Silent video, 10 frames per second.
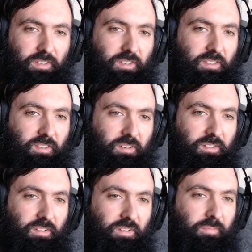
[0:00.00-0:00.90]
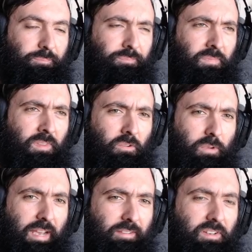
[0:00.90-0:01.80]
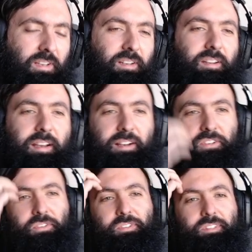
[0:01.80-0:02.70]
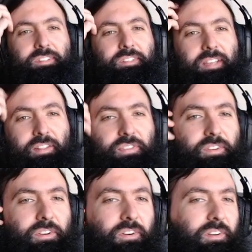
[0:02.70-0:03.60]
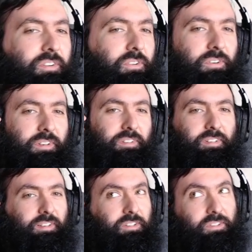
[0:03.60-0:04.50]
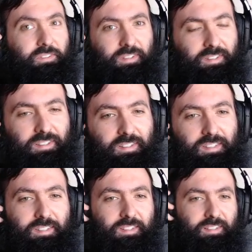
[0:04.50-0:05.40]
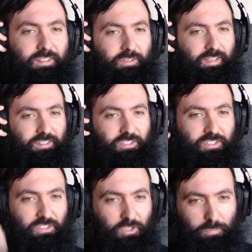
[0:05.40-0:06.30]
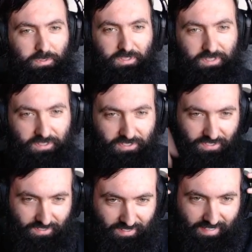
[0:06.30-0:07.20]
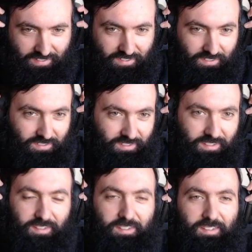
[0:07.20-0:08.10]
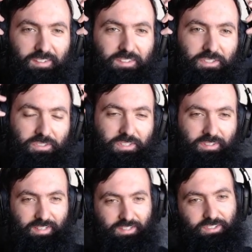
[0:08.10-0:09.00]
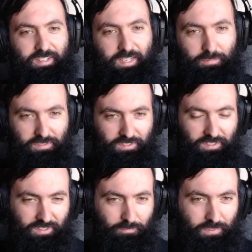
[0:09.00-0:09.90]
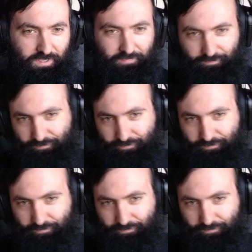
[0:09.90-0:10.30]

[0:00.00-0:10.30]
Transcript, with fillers: and uh, haven't had an actual death in hardcore to declone yet. Uh, we got super close, though, last season, so we'll see what actually happens here, but